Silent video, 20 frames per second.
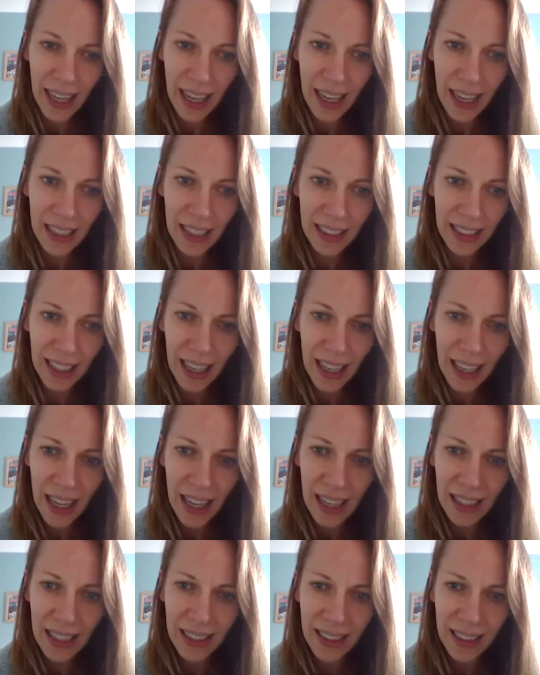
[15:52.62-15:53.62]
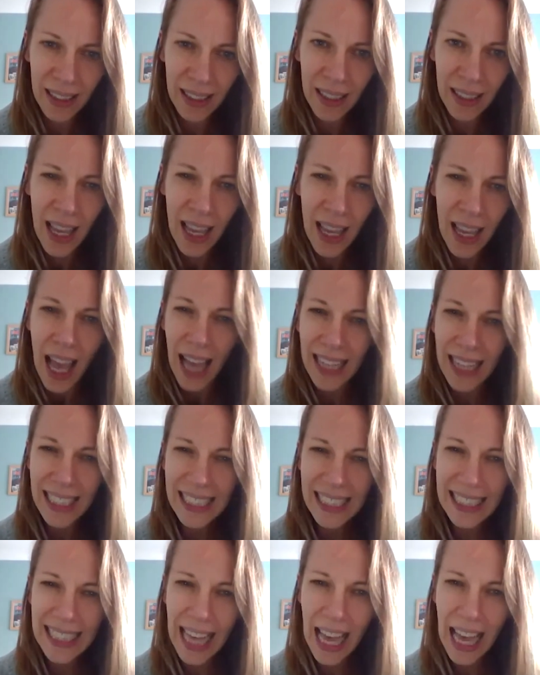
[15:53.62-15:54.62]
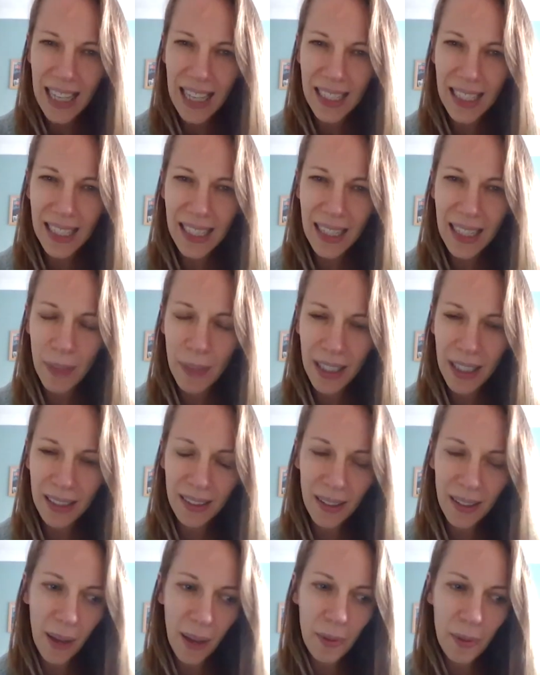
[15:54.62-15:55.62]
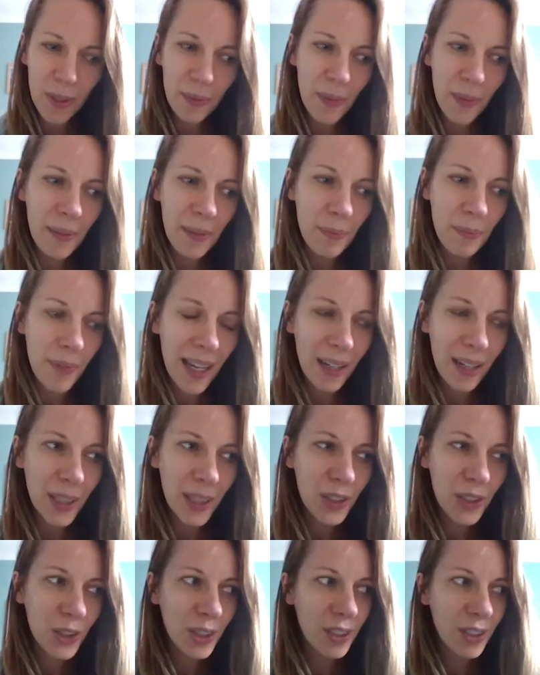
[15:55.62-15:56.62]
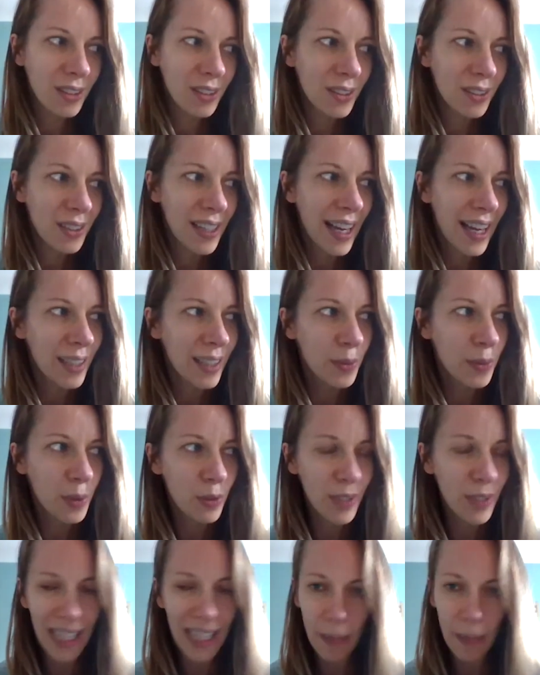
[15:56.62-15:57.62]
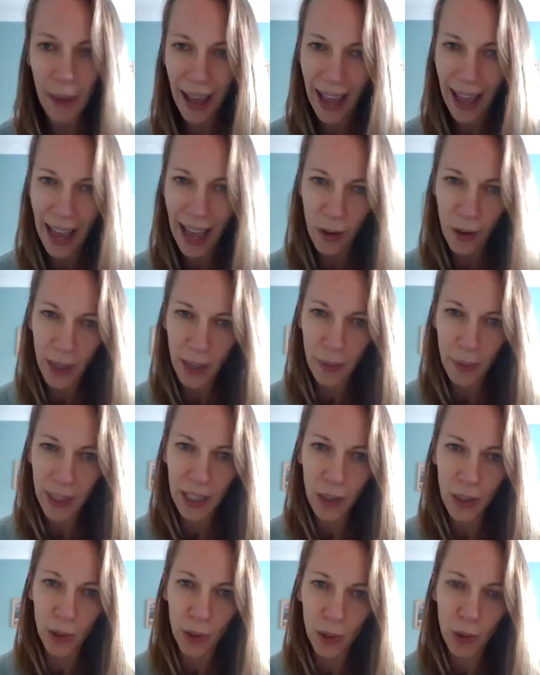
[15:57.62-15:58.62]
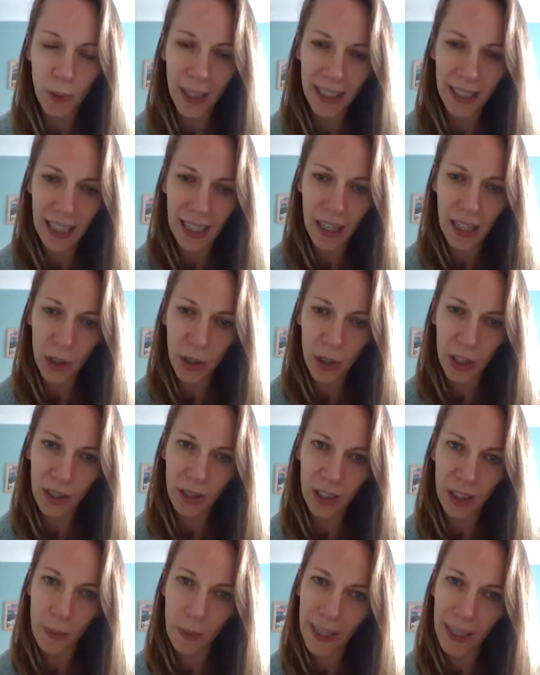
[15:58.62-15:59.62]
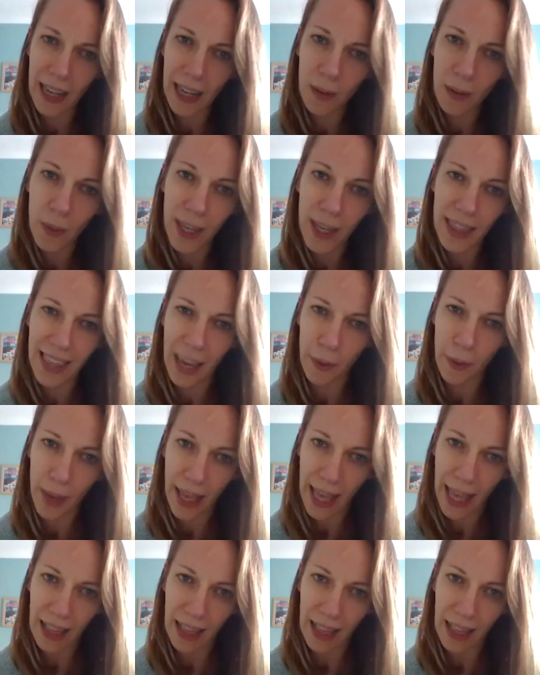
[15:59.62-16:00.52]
that. Yeah. And is that, I mean, my question next was really about how they were used, because I noticed to begin with they were